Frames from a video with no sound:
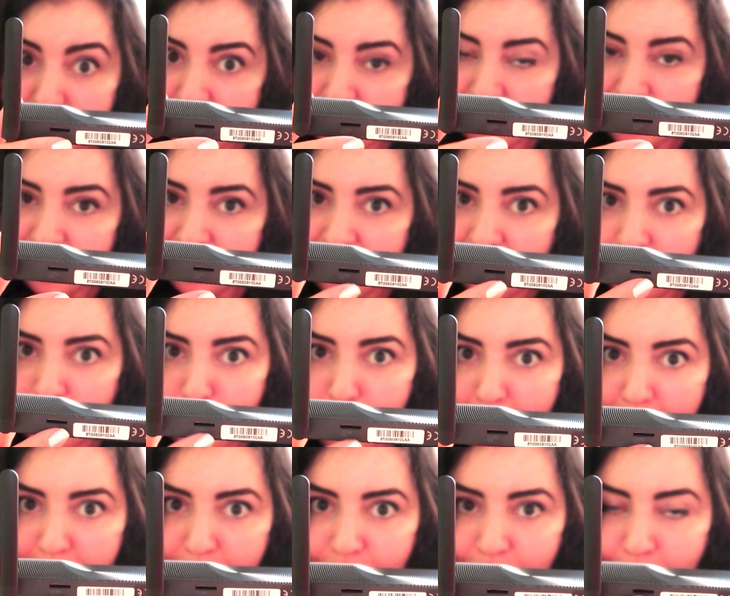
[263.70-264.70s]
is that it's got a
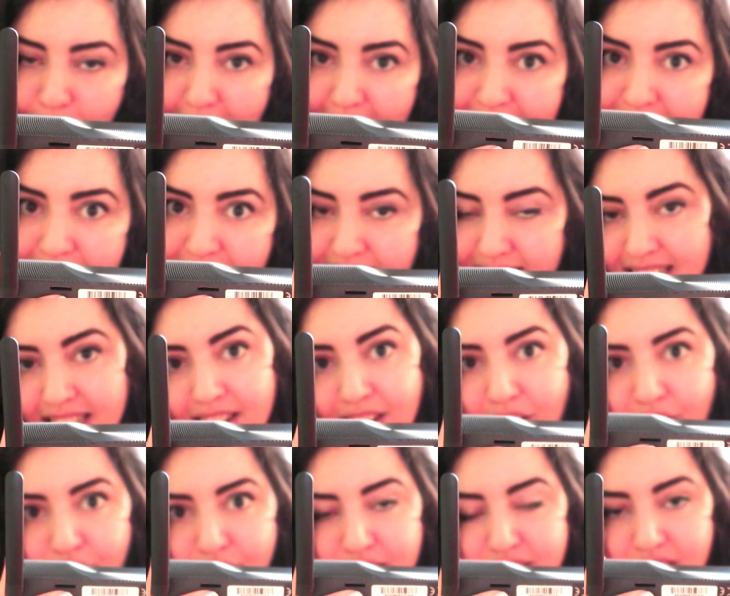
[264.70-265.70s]
micro SD
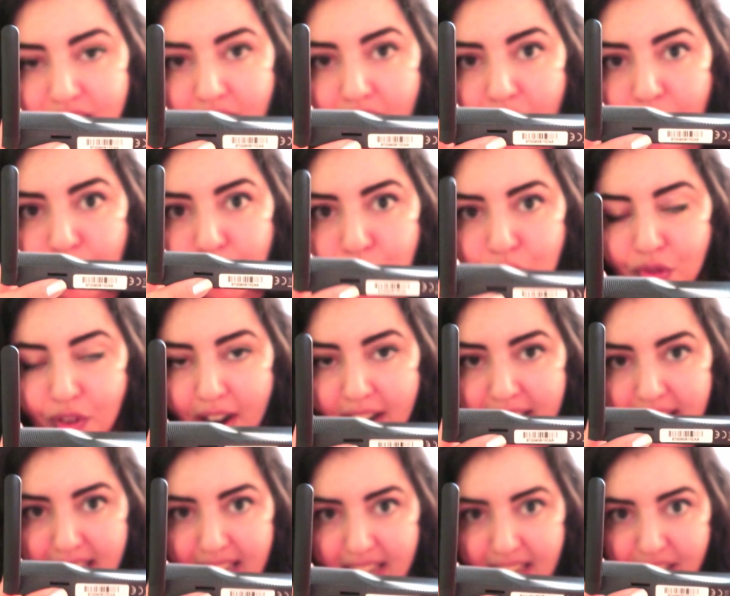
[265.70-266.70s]
card slot
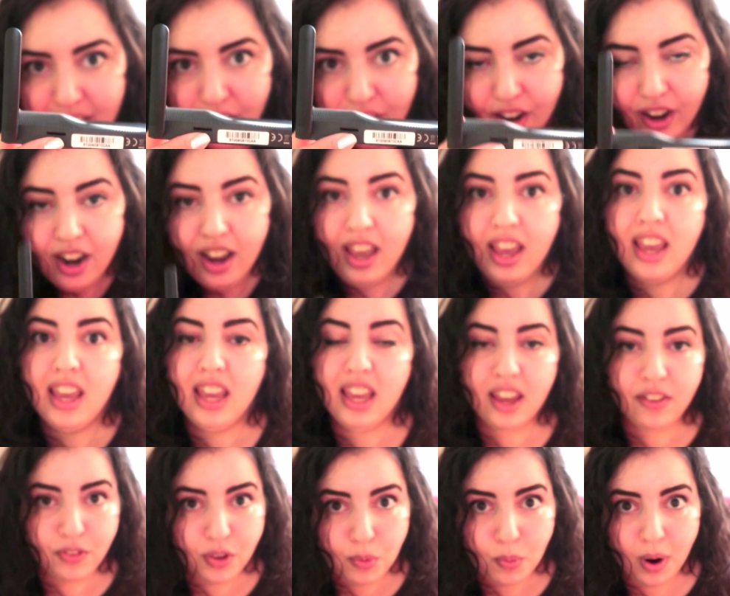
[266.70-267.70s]
right here
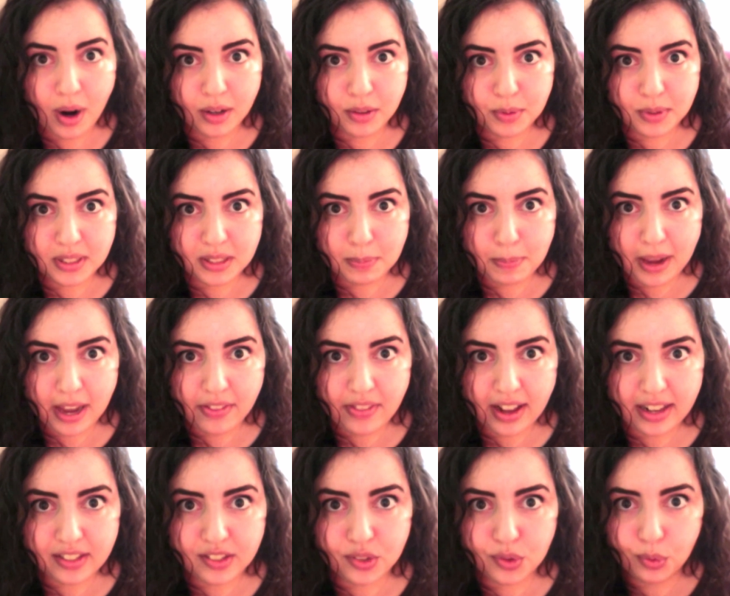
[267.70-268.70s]
if you want to expand
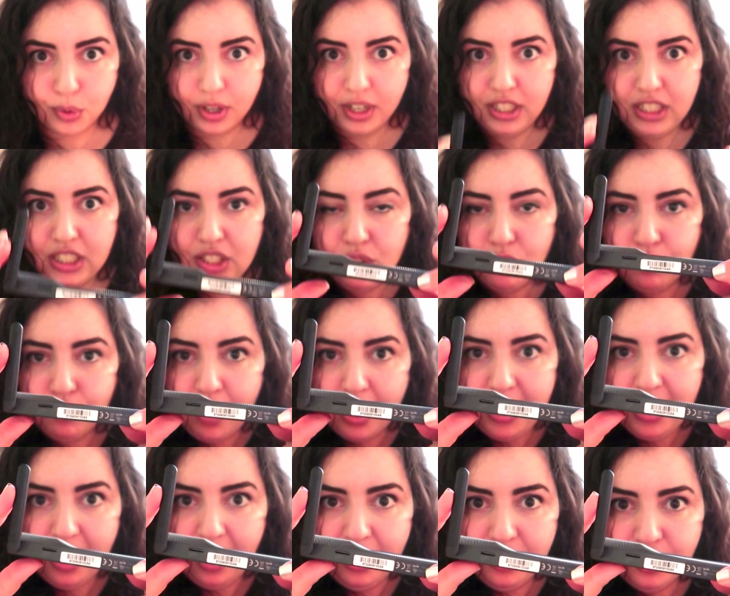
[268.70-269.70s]
that storage. It's
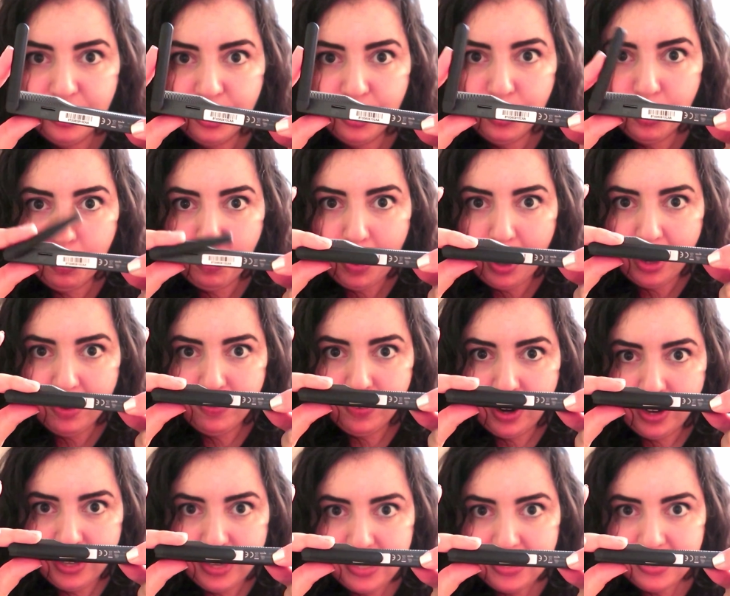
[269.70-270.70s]
right under the Wi-Fi